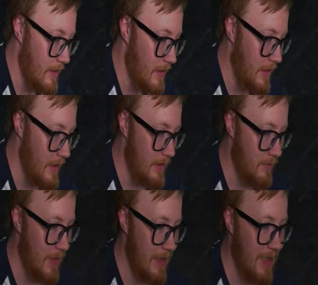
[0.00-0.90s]
it
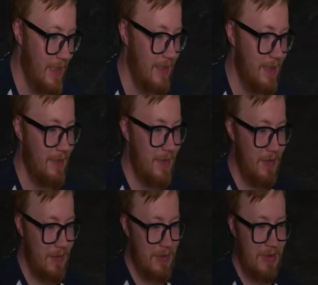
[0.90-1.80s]
might the
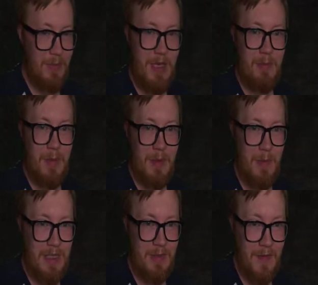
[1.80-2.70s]
results
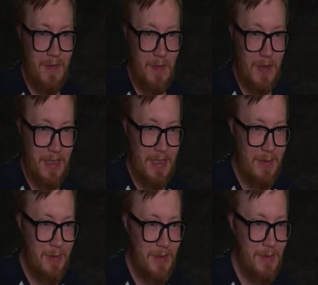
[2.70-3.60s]
might vary
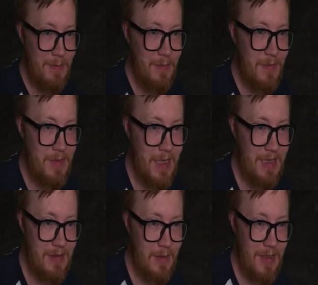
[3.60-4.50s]

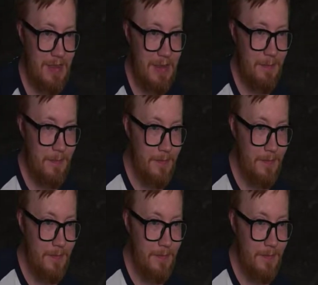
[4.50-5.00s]
greatly.